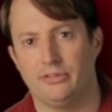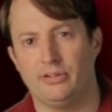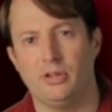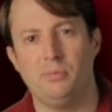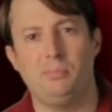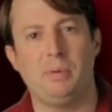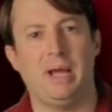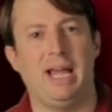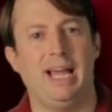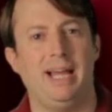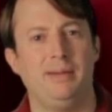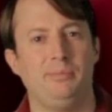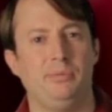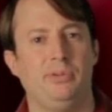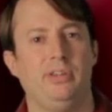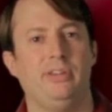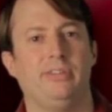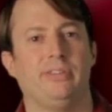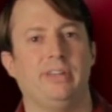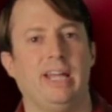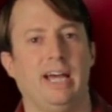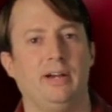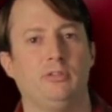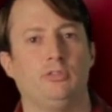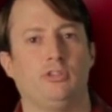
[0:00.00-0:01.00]
so perhaps
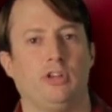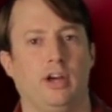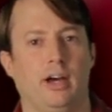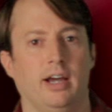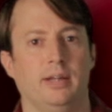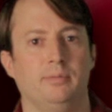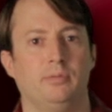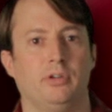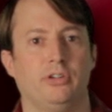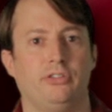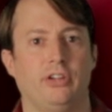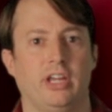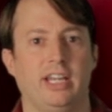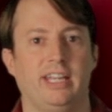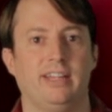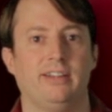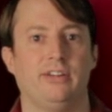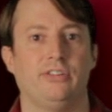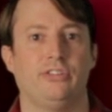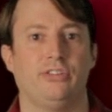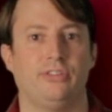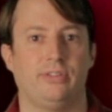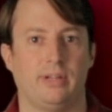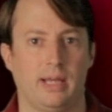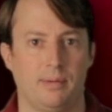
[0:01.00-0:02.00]
it's now time to take it
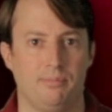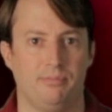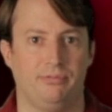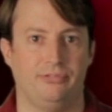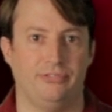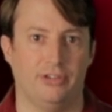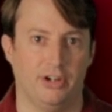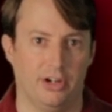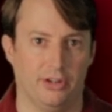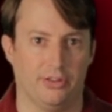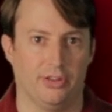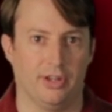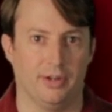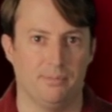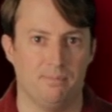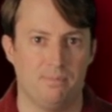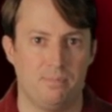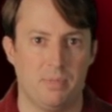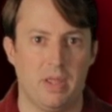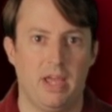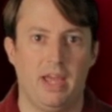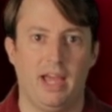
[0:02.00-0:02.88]
a step further